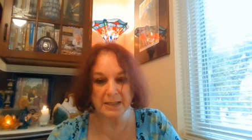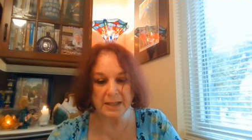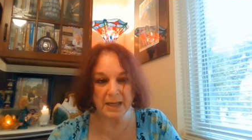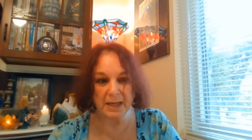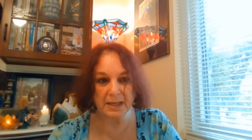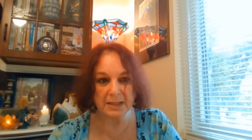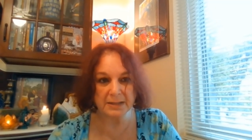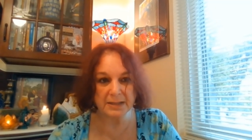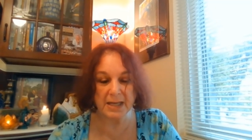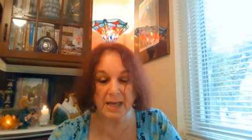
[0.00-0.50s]

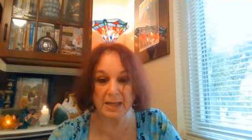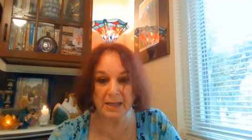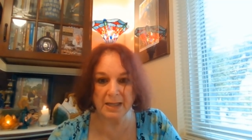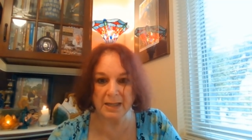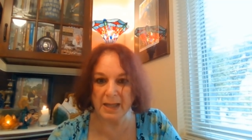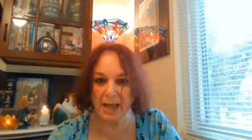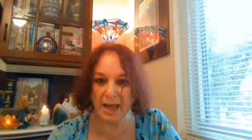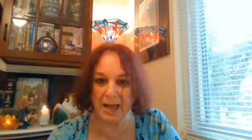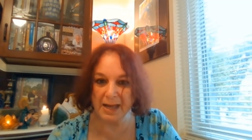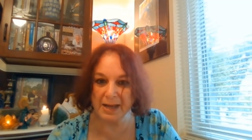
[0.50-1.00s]
uh, tell a
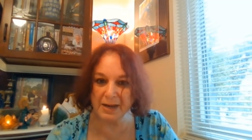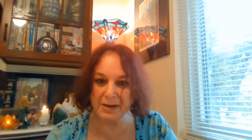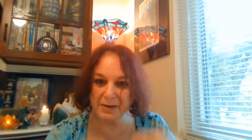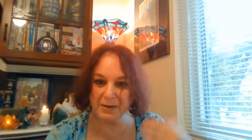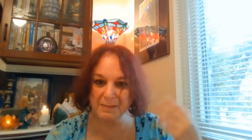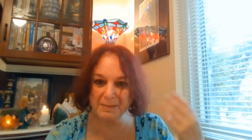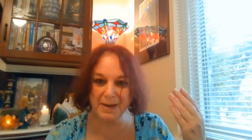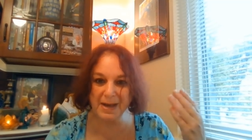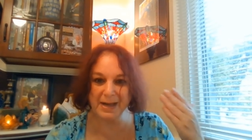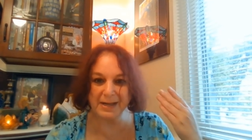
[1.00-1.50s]
lie, and
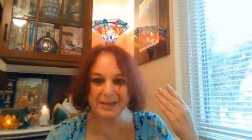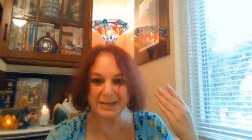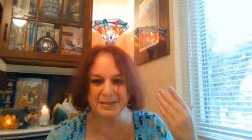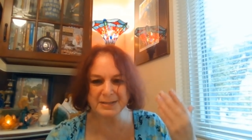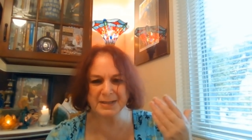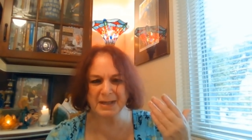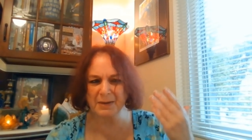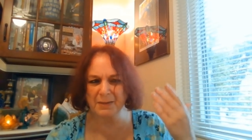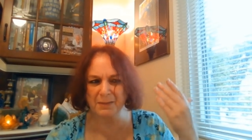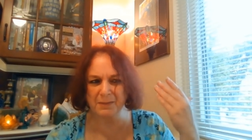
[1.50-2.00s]
your mind
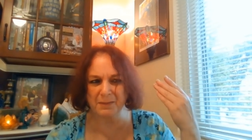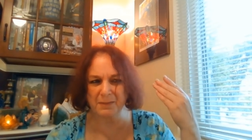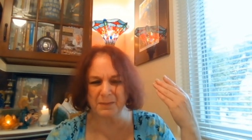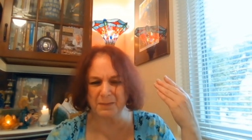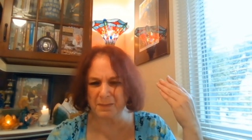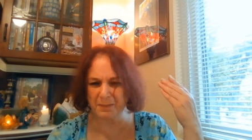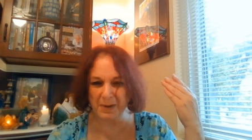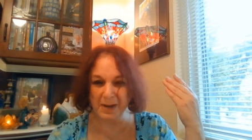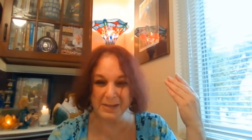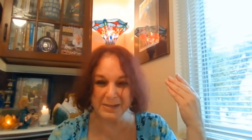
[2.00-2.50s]
is like,
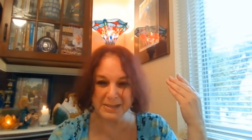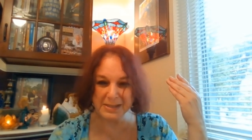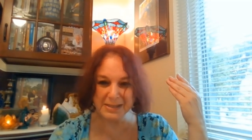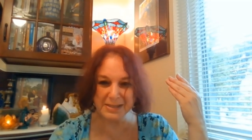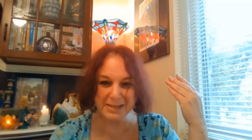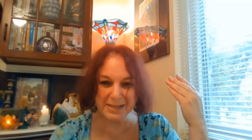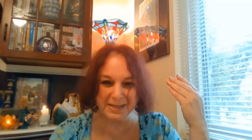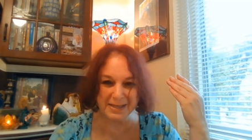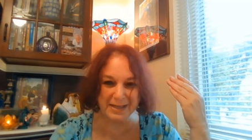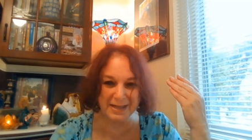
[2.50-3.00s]
what?
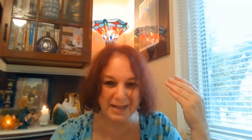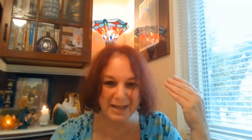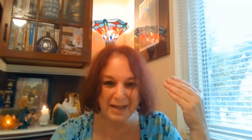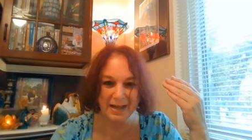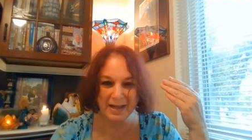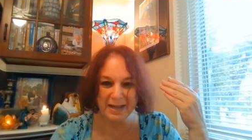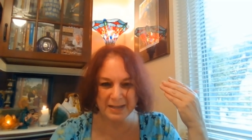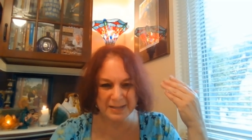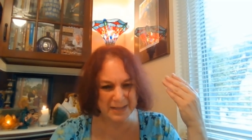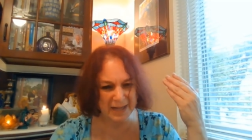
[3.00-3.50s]

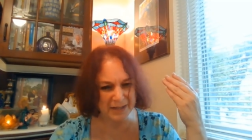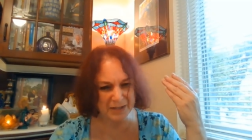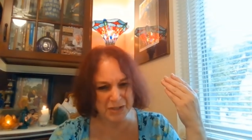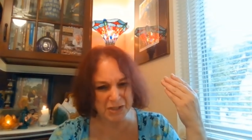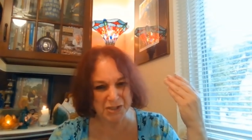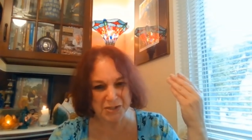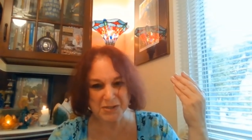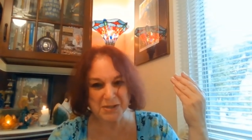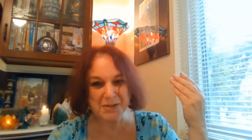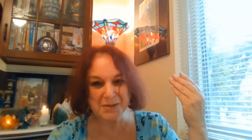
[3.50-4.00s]
Is that
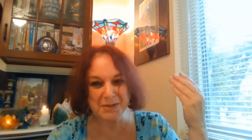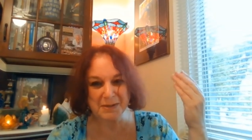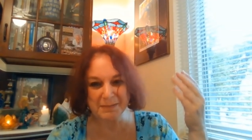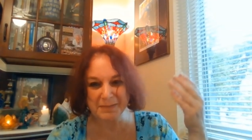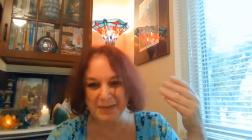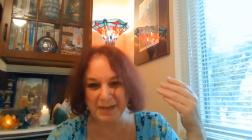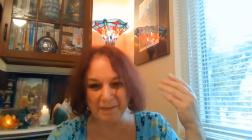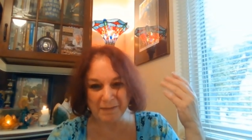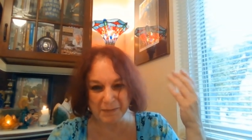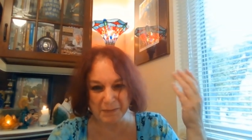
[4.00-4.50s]
true? And
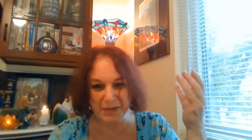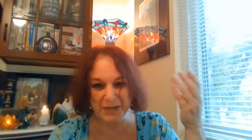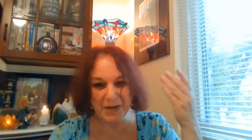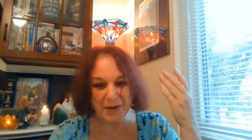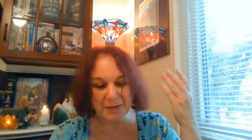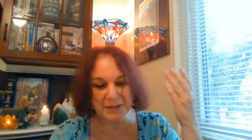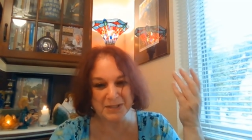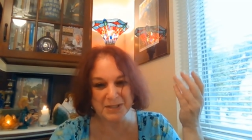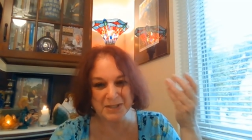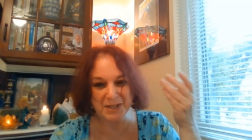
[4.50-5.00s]
we
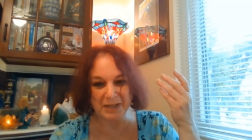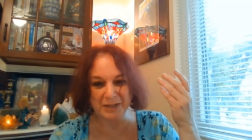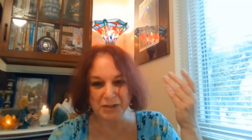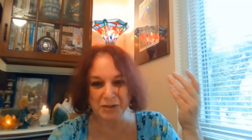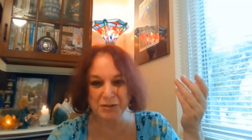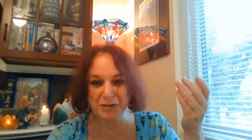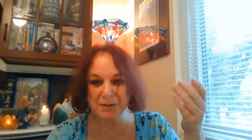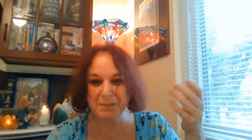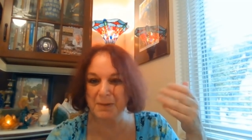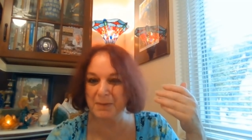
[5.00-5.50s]
know it's not
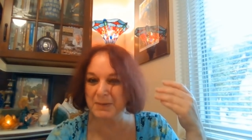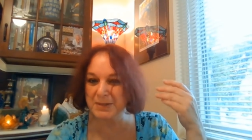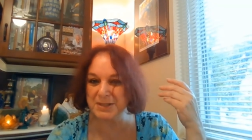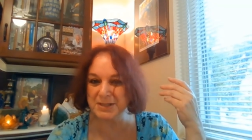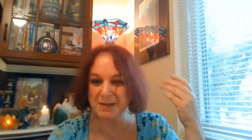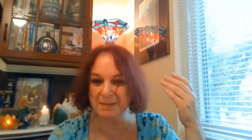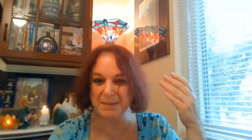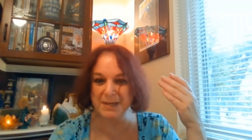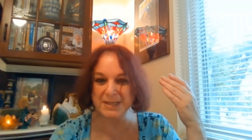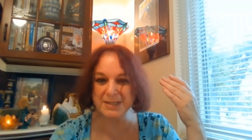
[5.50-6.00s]
true, but when
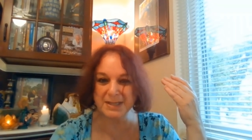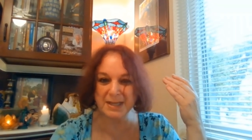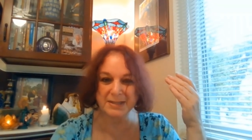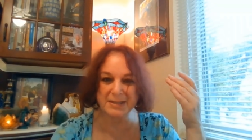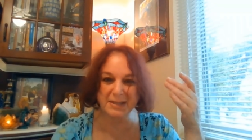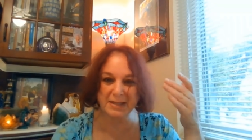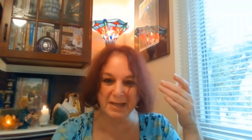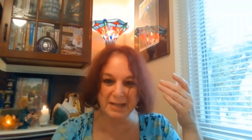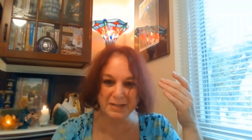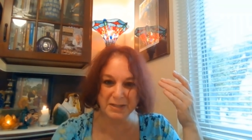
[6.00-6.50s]
somebody says
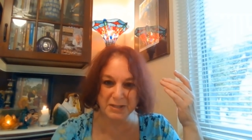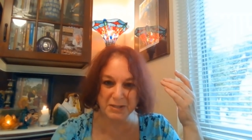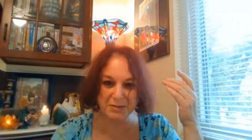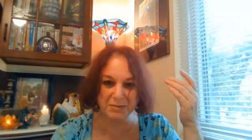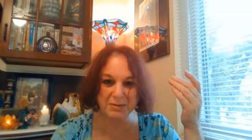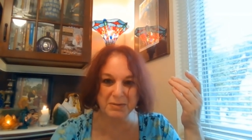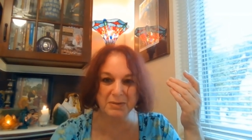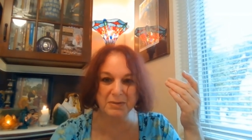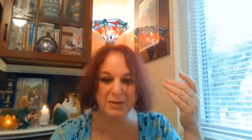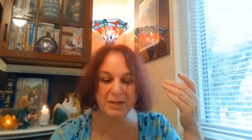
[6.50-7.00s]
it as
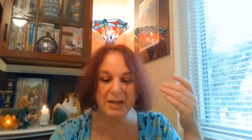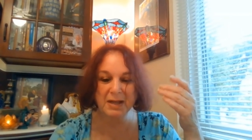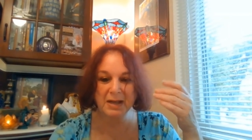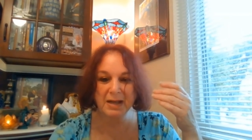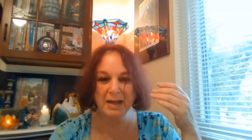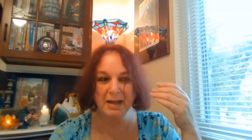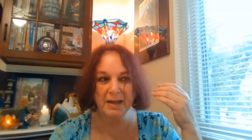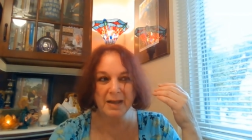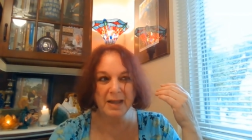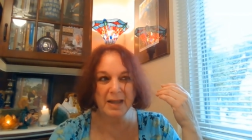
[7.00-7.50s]
truth,
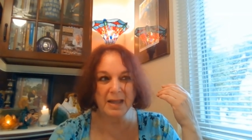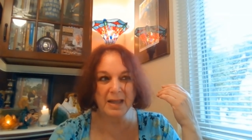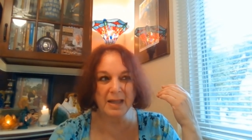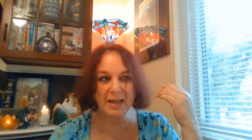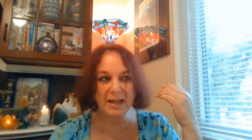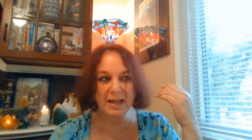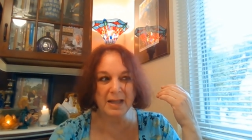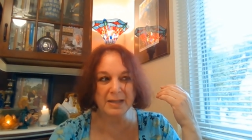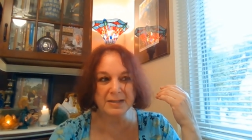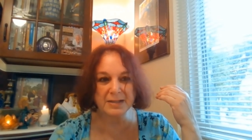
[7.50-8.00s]

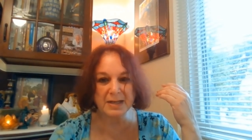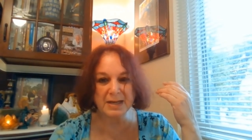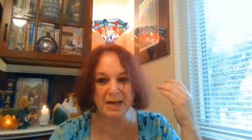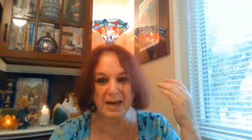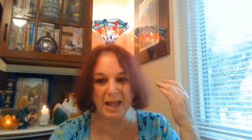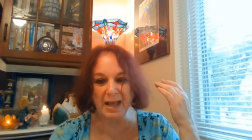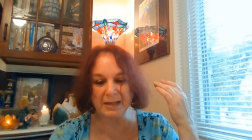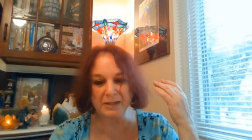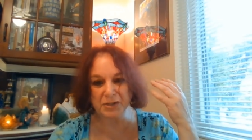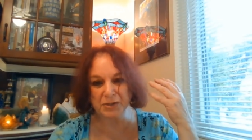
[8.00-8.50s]
it, it's a
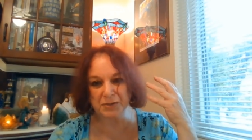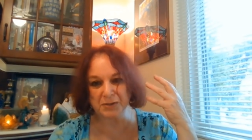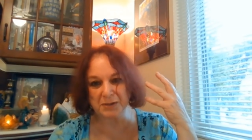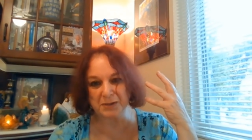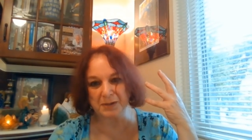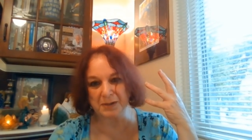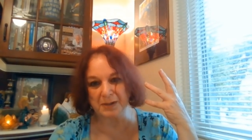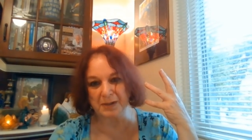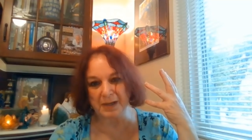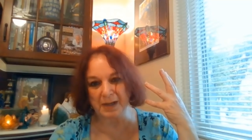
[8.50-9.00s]

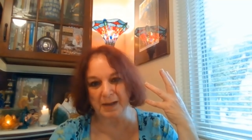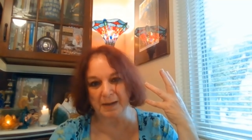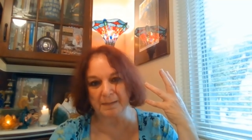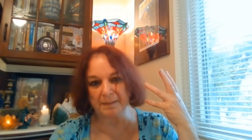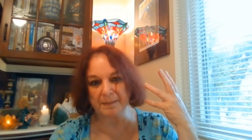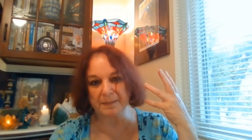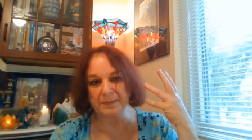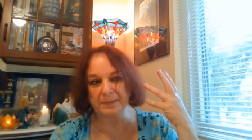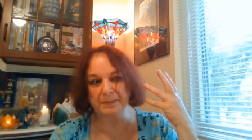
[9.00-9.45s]
natural um,